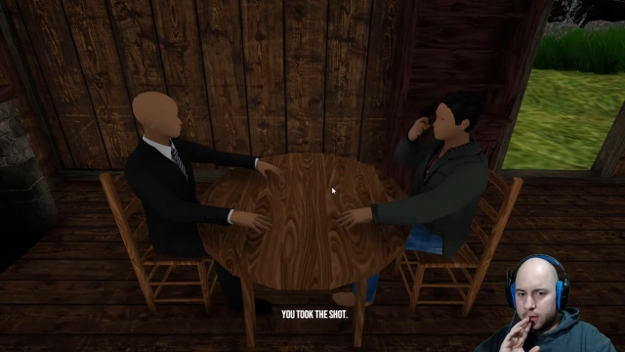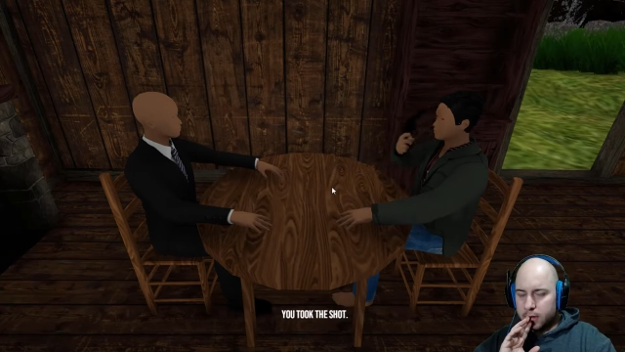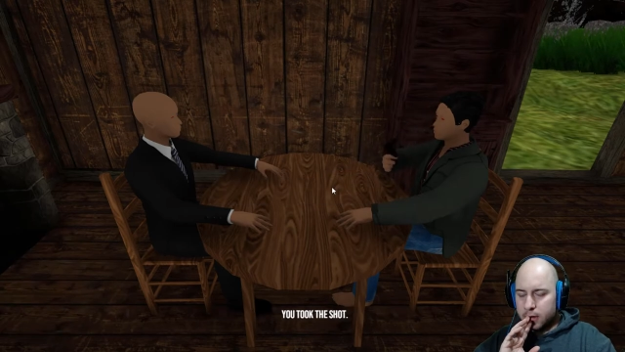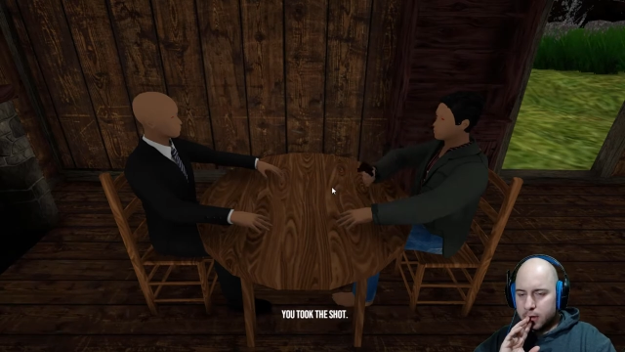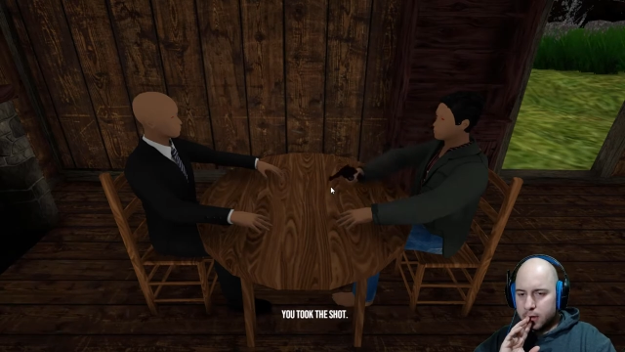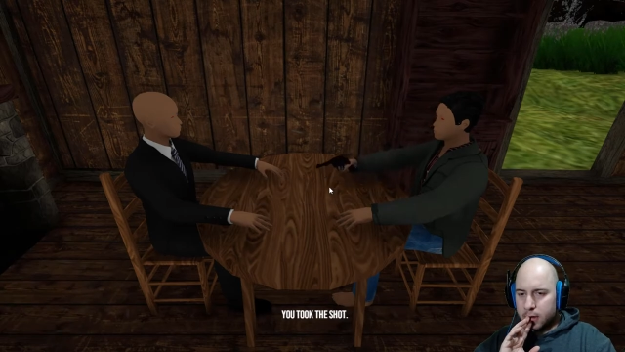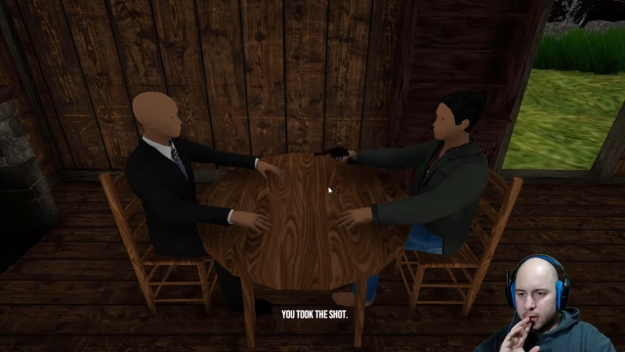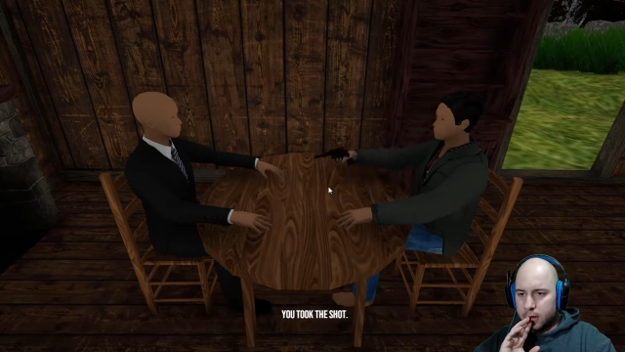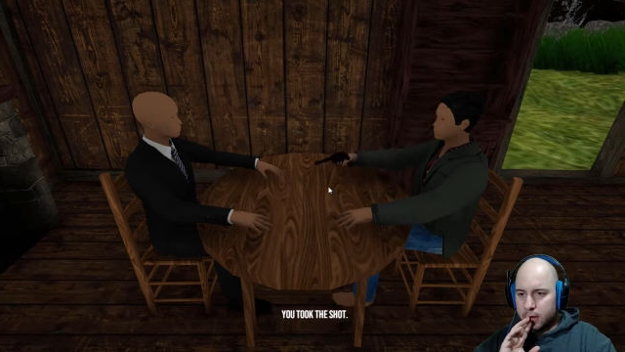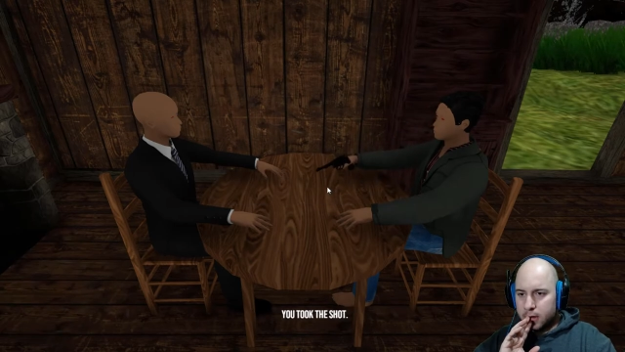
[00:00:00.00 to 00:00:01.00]

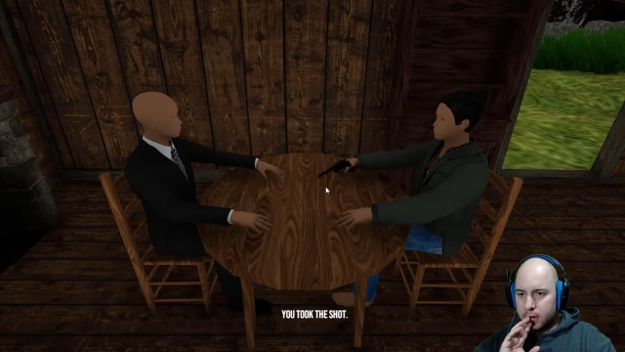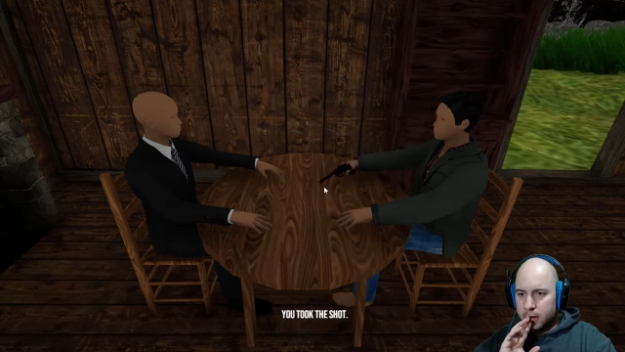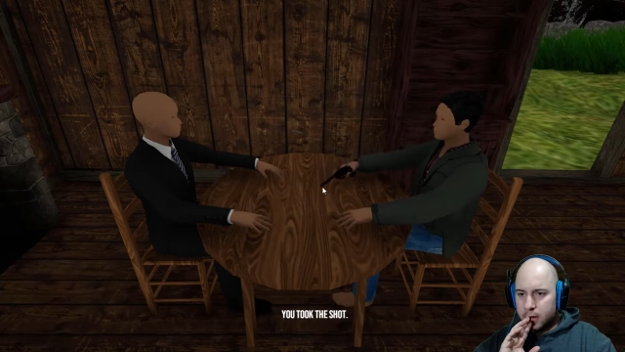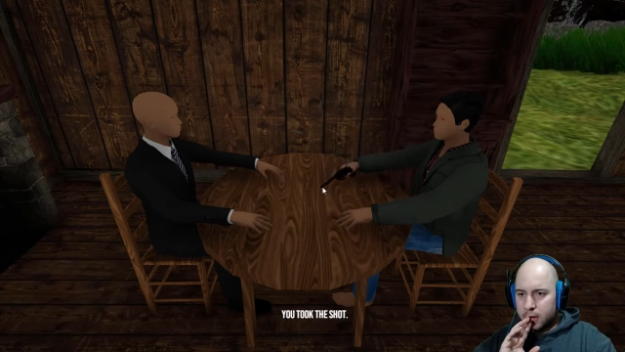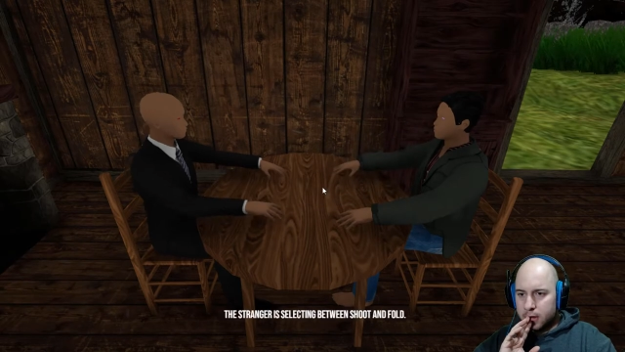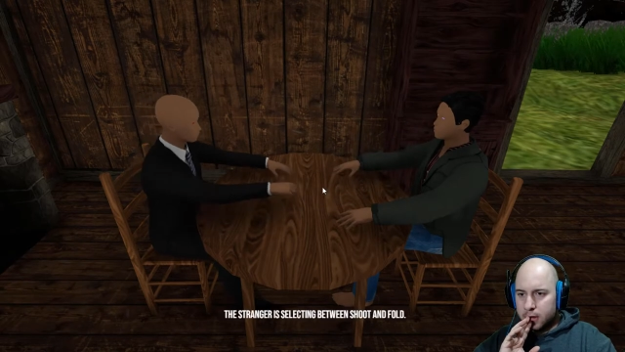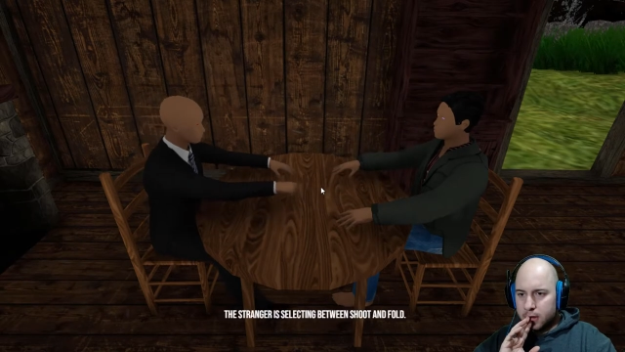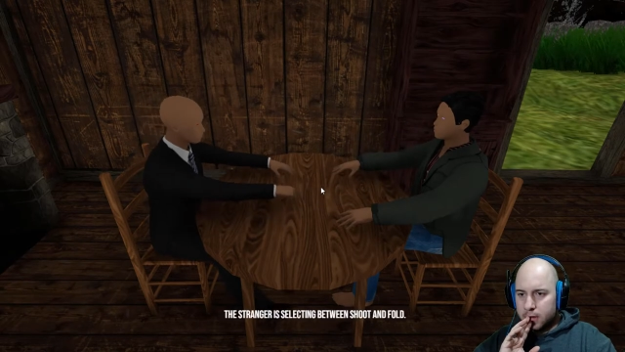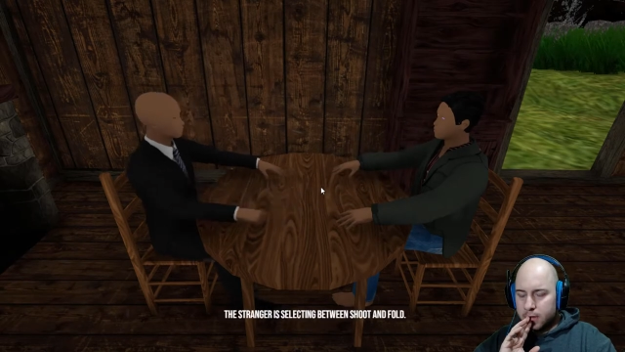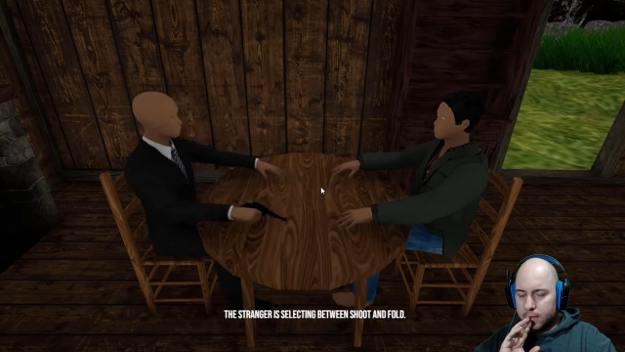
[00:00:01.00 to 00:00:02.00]

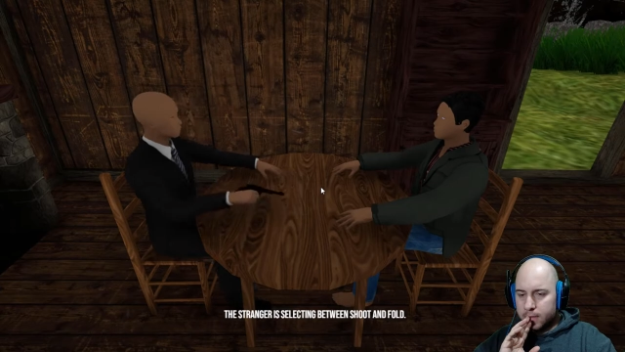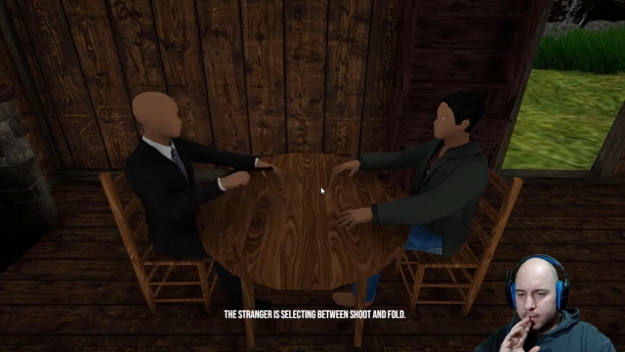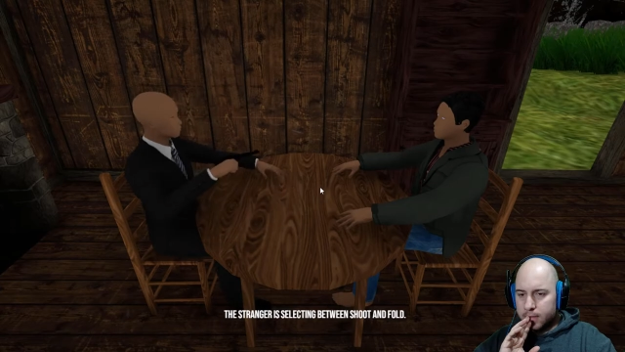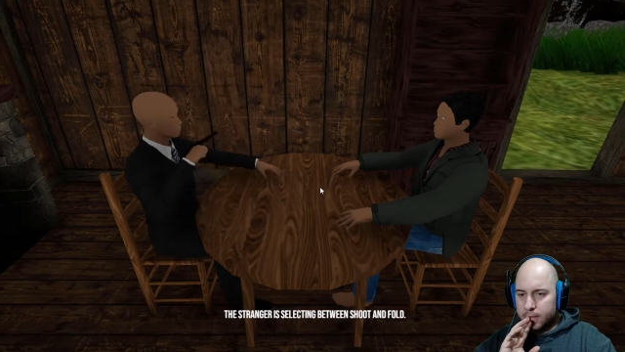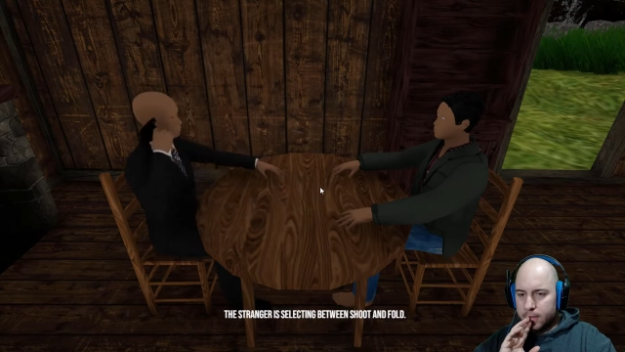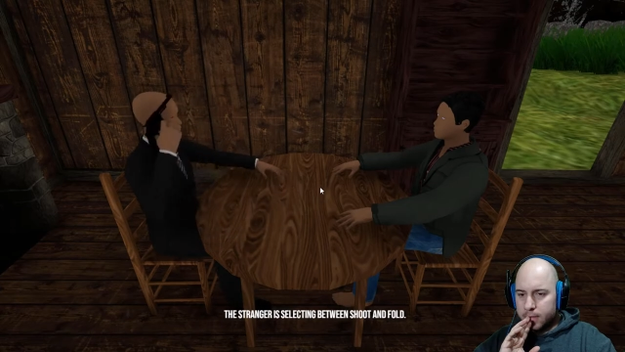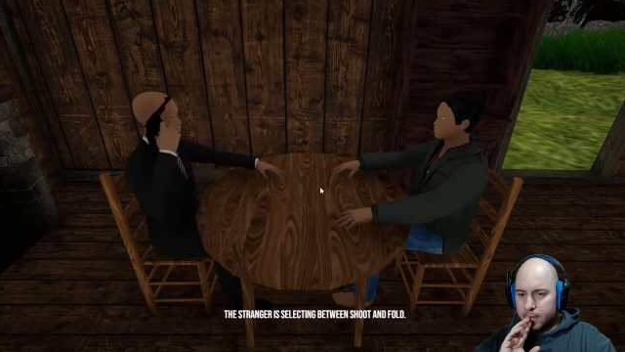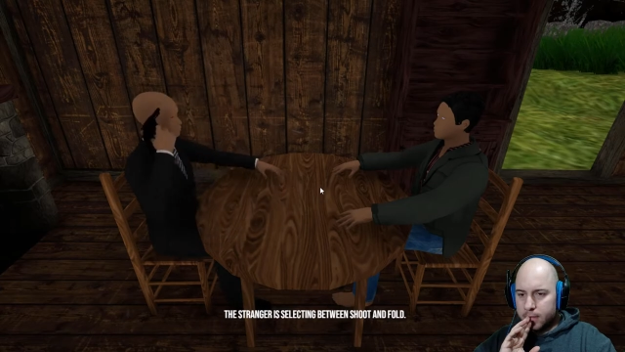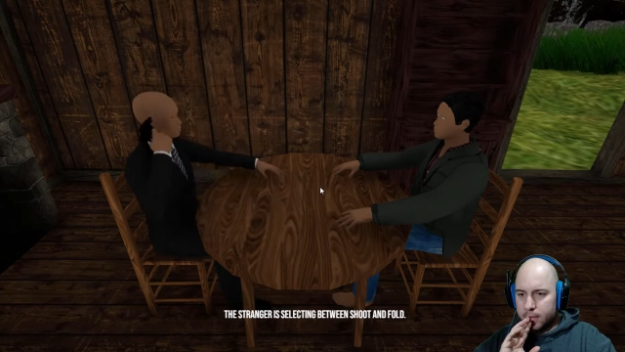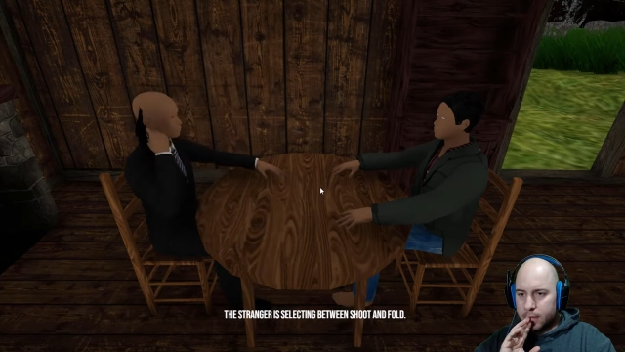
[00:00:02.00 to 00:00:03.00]

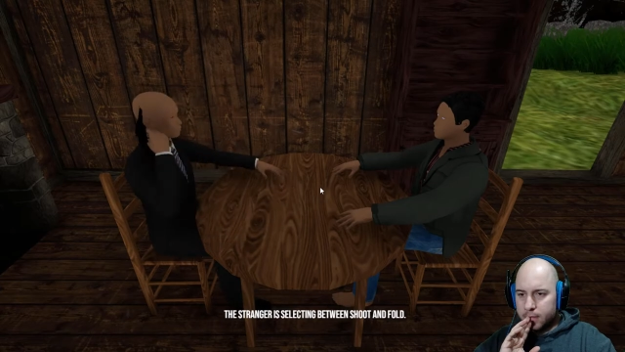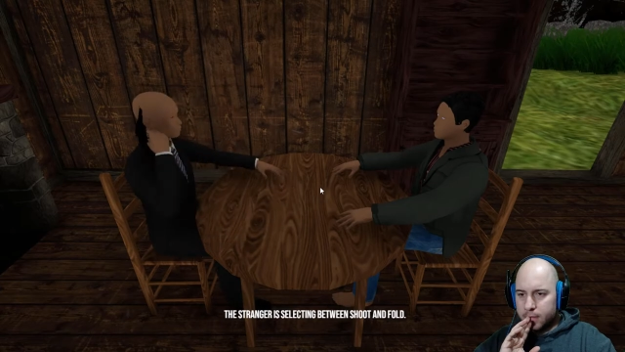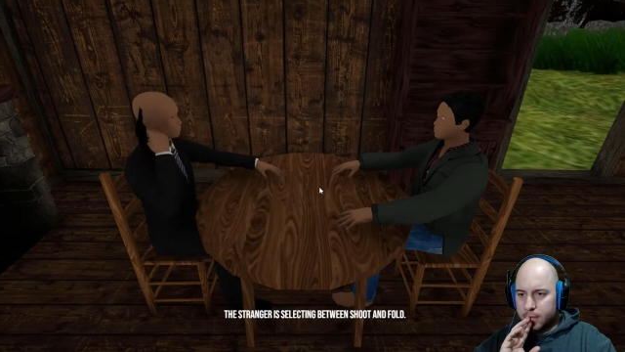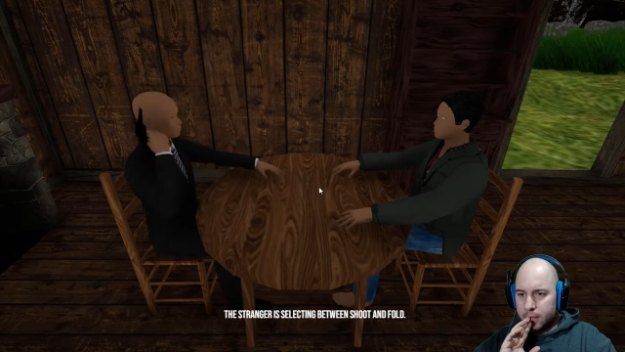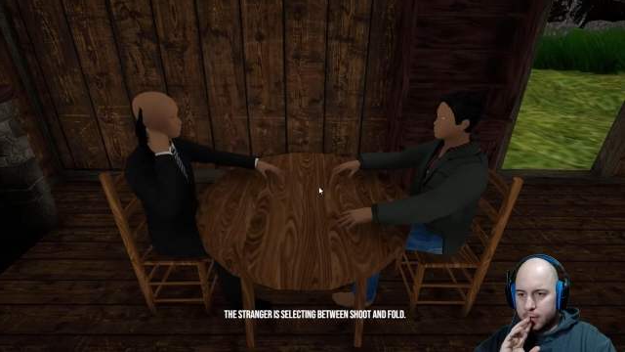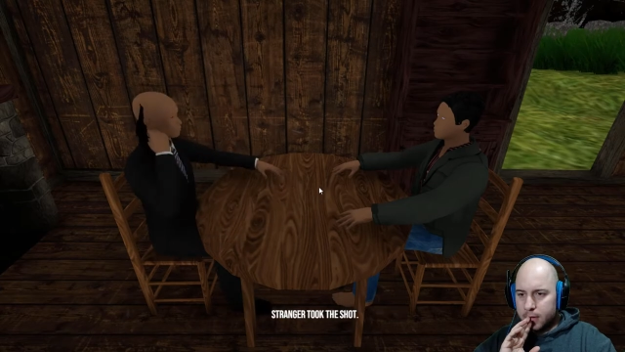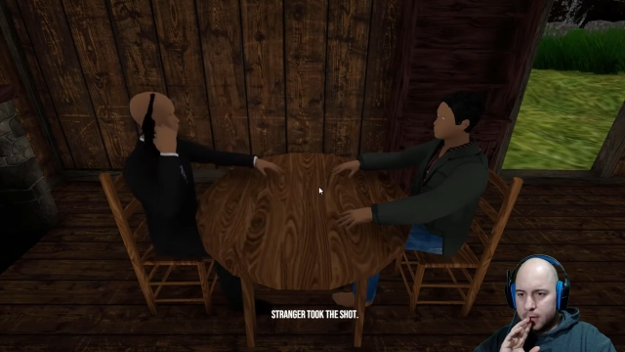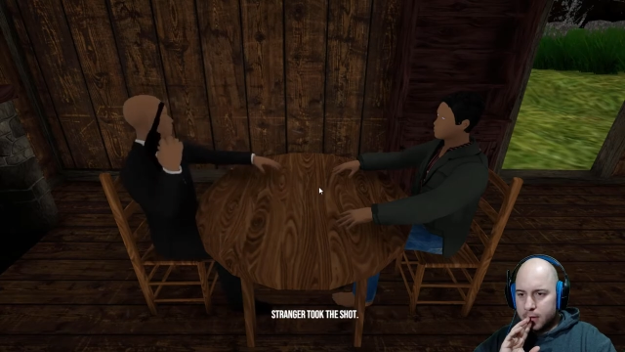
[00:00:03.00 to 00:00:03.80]
(silence)